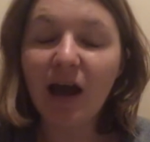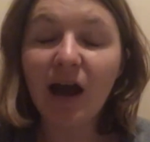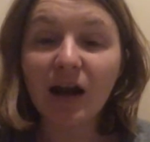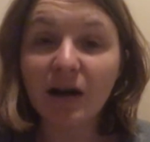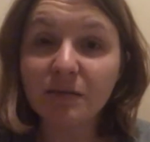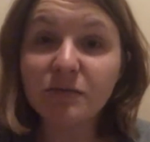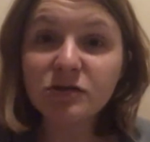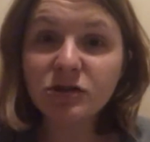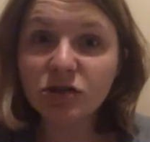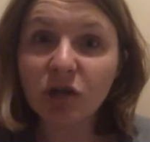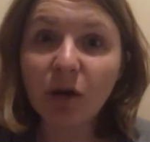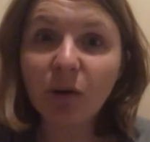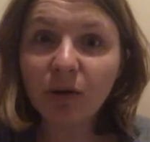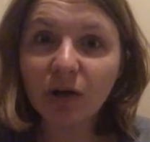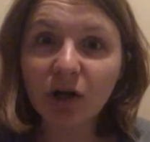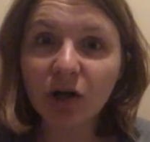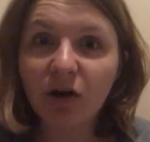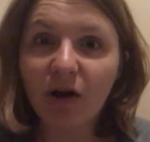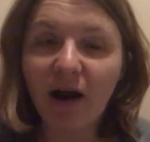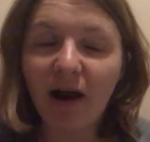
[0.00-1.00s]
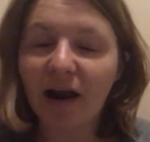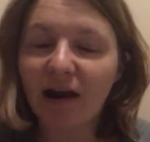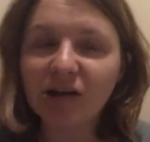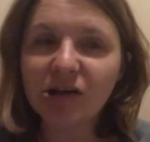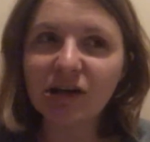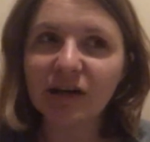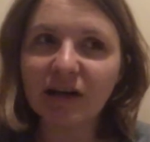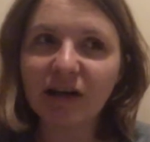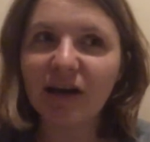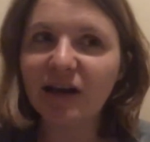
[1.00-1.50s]
and I'm so gonna
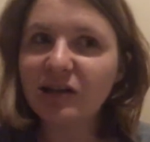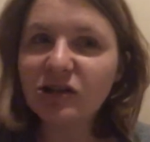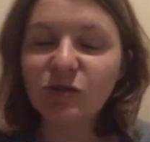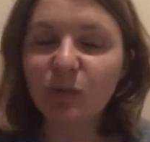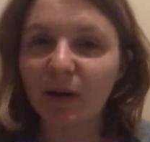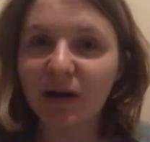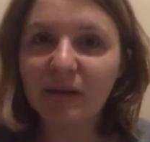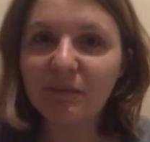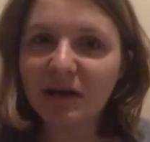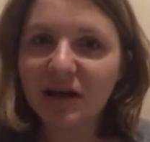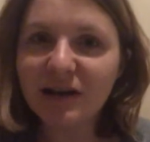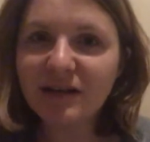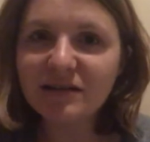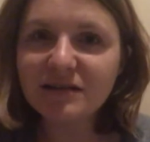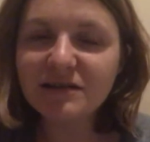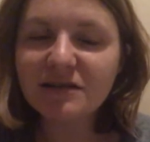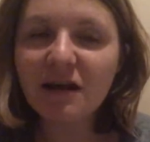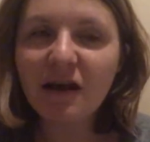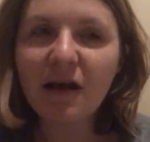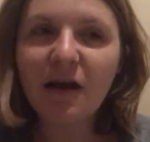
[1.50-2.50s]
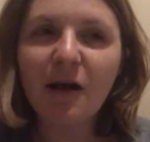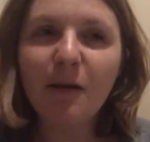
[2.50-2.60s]
crash in like twenty minutes.